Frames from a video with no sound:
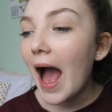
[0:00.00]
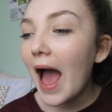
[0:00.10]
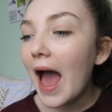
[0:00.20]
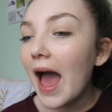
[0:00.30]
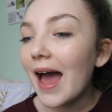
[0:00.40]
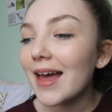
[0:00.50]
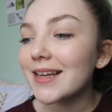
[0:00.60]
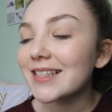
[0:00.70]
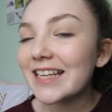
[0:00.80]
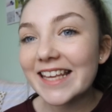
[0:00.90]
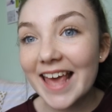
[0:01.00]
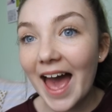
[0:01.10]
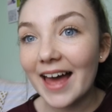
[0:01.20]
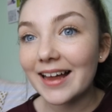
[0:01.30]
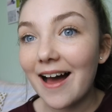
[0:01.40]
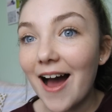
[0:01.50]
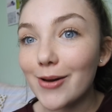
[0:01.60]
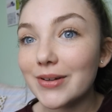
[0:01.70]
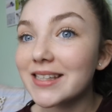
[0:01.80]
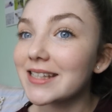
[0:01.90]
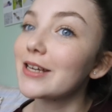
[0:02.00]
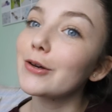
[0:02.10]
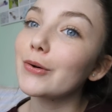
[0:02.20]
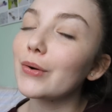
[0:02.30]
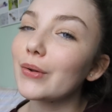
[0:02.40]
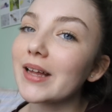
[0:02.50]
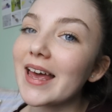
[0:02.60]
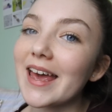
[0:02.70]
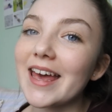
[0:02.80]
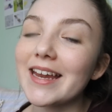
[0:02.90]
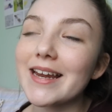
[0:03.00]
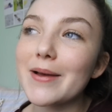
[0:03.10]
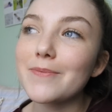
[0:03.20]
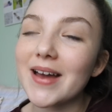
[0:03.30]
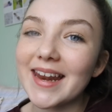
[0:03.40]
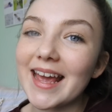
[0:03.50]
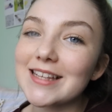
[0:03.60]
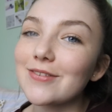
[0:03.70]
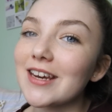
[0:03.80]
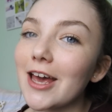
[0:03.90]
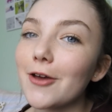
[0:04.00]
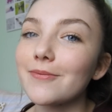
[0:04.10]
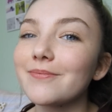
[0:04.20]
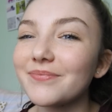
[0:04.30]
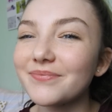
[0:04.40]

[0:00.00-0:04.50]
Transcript: And yeah, I will see you all in my next video.